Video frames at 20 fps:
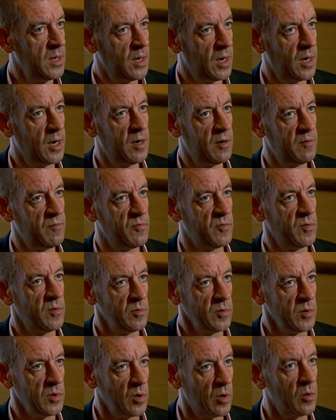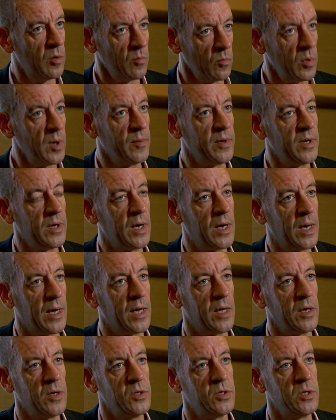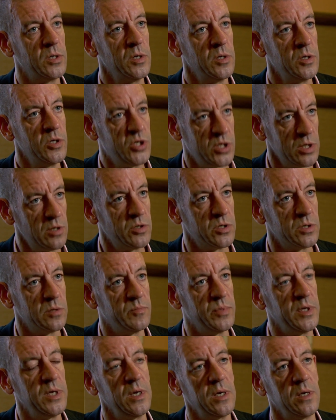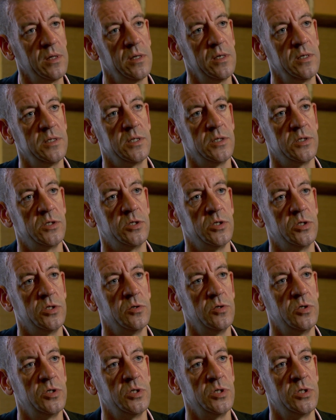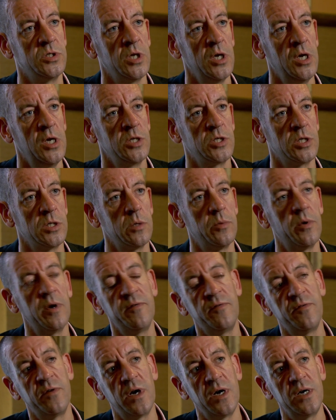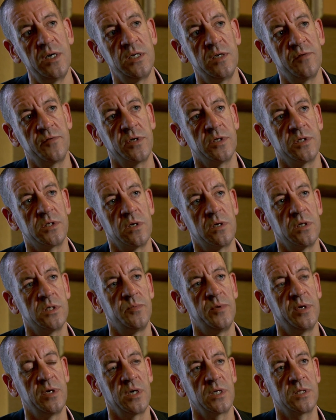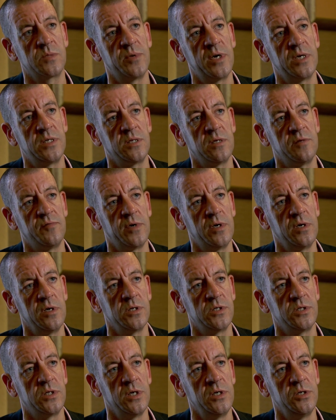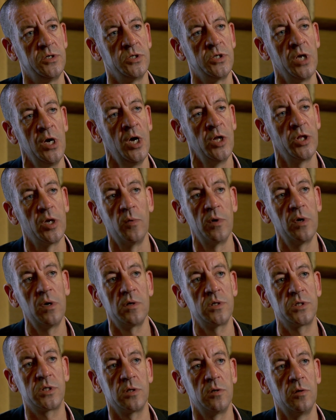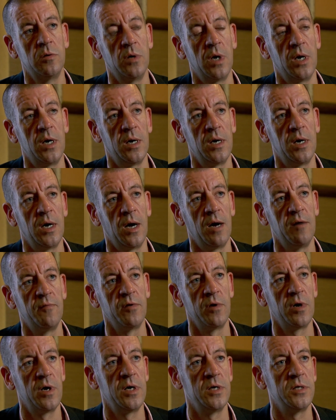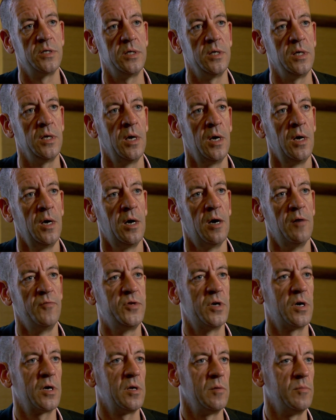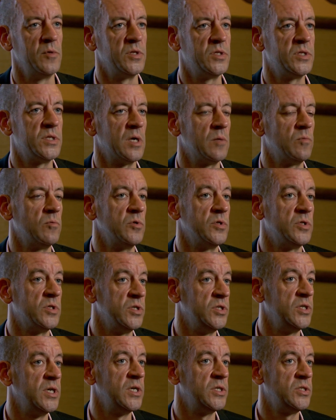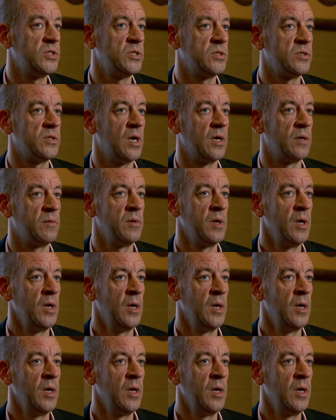of young women and children being in these institutions. So there were a variety of concerns being expressed at various stages. There were also a variety of documents that would suggest that